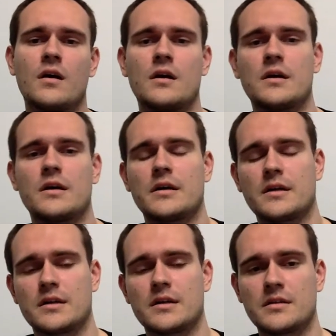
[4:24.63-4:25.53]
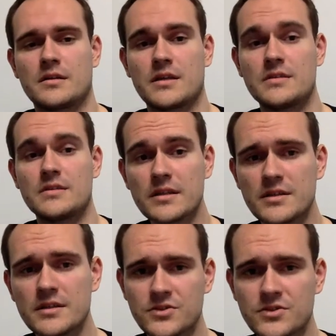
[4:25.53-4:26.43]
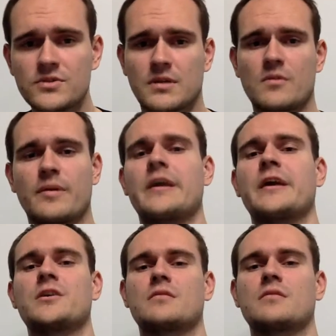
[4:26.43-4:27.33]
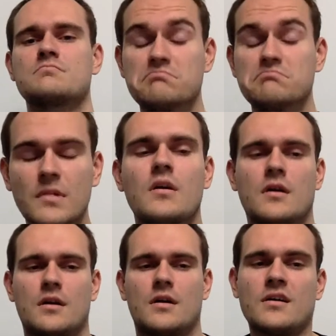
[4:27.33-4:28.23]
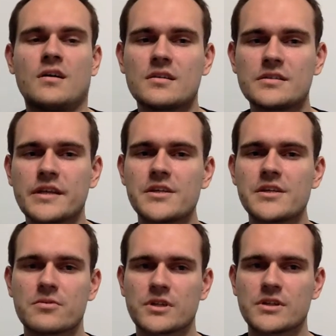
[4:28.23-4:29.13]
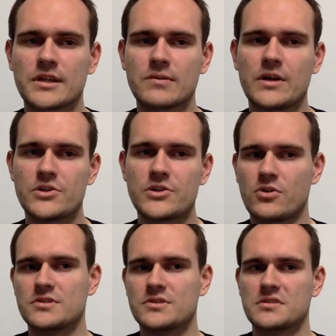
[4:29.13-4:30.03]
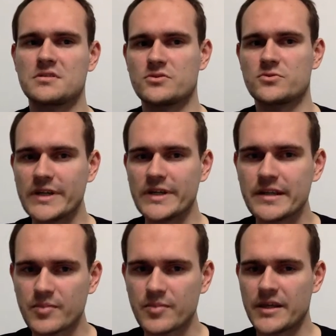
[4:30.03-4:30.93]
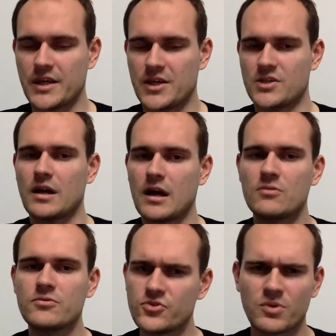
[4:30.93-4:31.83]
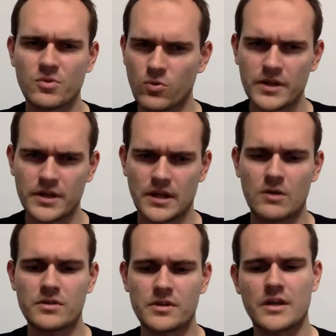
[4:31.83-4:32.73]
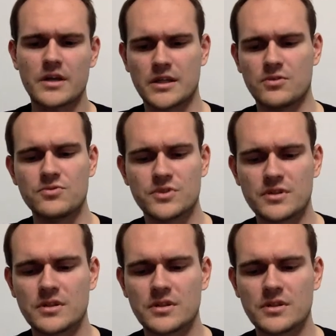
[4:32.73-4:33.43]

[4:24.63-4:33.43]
And he said he's using our application. At that stage, I was actually quite shocked, since it's reading application, how it should be working, how could he actually use it?